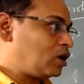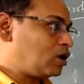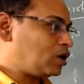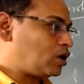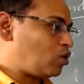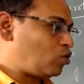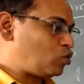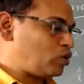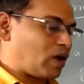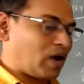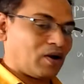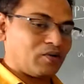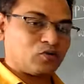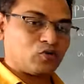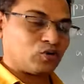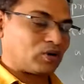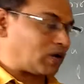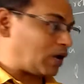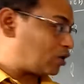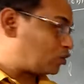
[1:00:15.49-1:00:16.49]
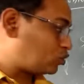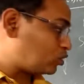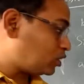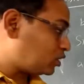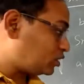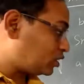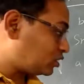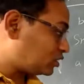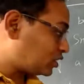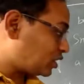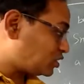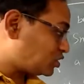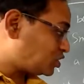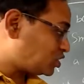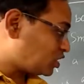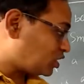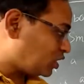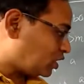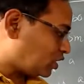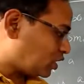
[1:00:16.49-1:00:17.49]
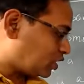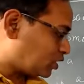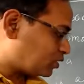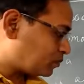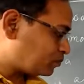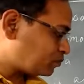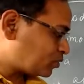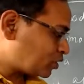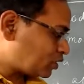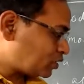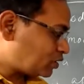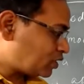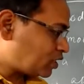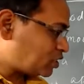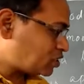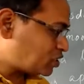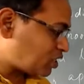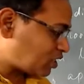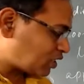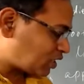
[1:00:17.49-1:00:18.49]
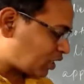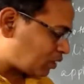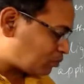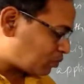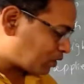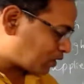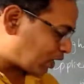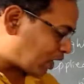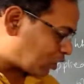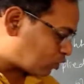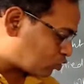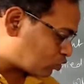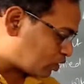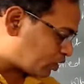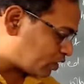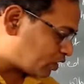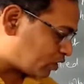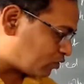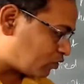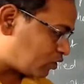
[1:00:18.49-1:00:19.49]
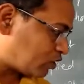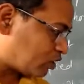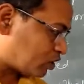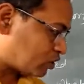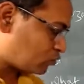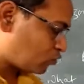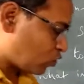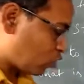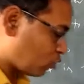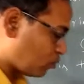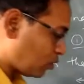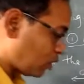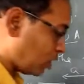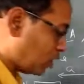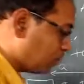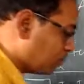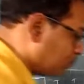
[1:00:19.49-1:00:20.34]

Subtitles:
Now we have to calculate the tension in it. Tension can be calculated with this formula.